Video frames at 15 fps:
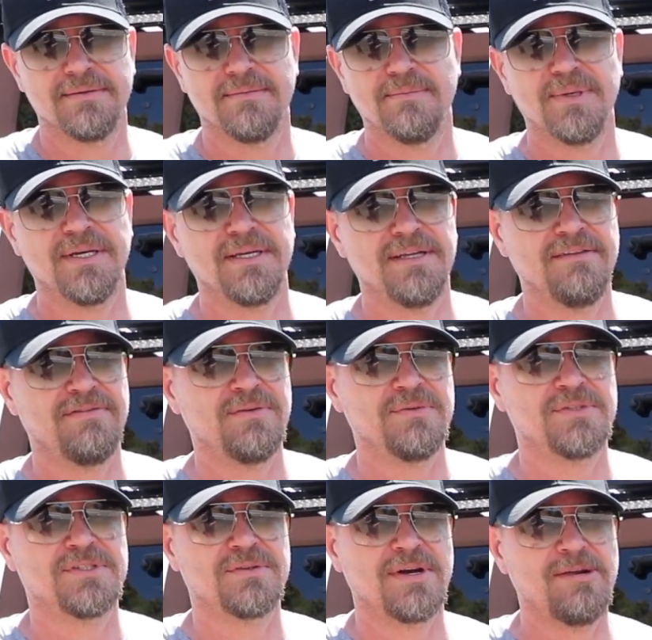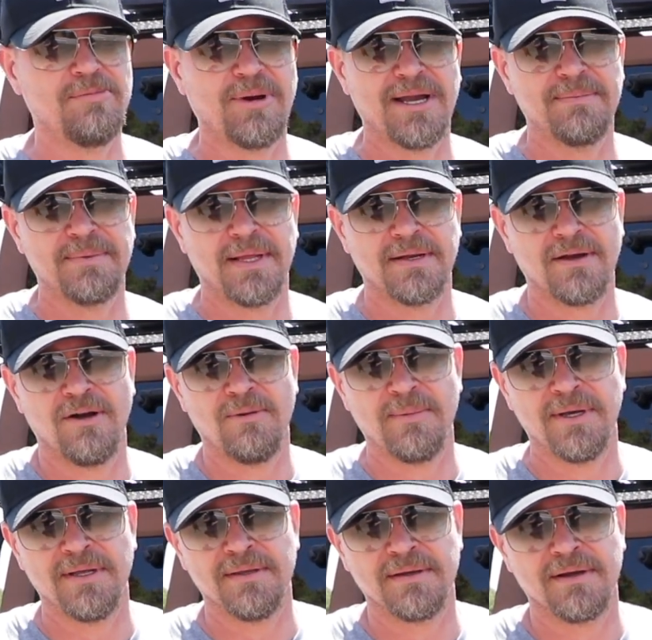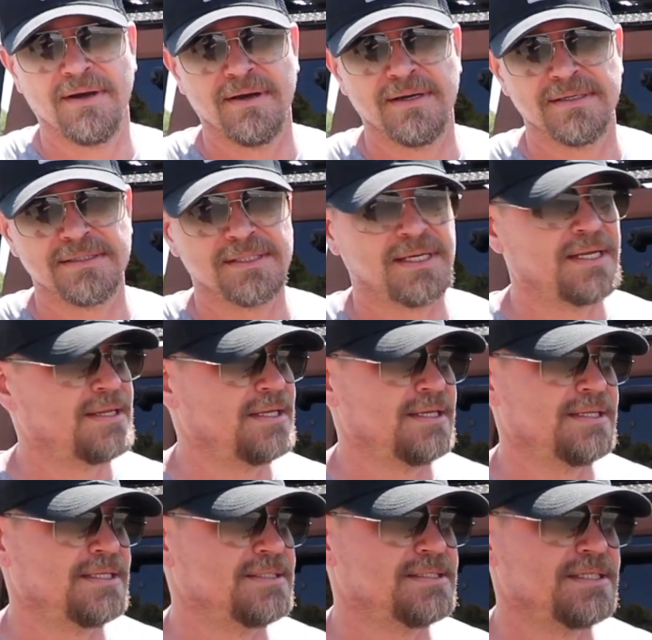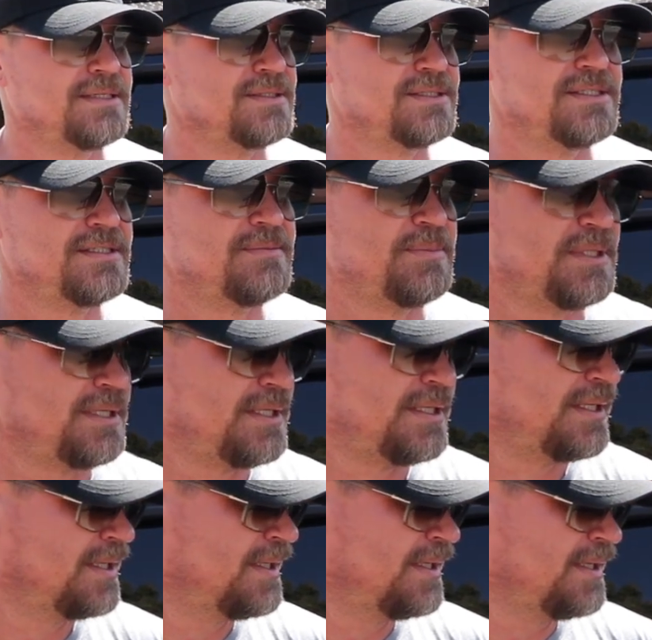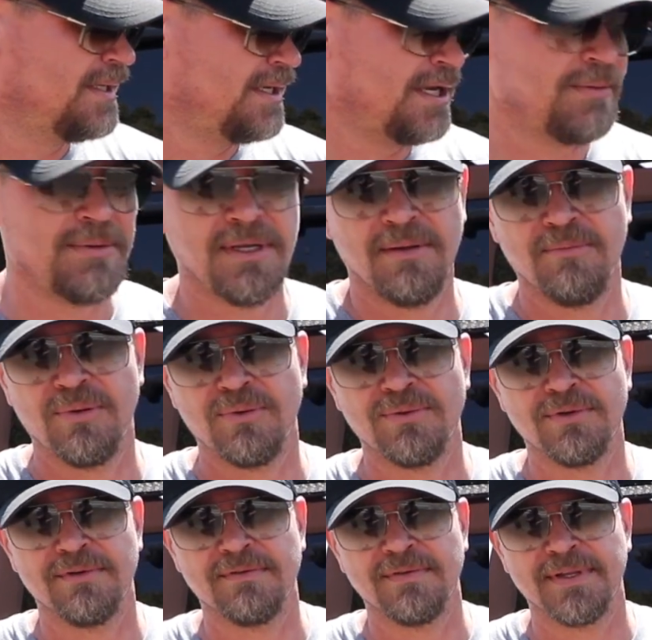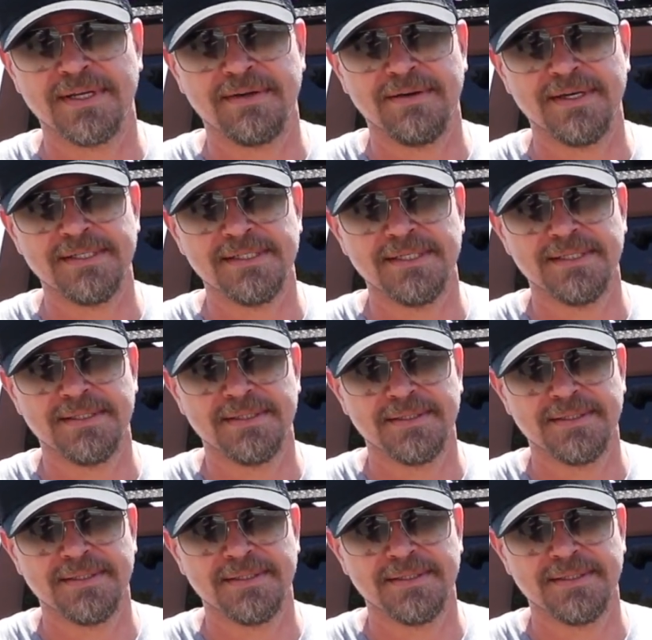But if it was straight pipe like all my other cars, I think this thing would just be, I'd be getting pulled over like crazy.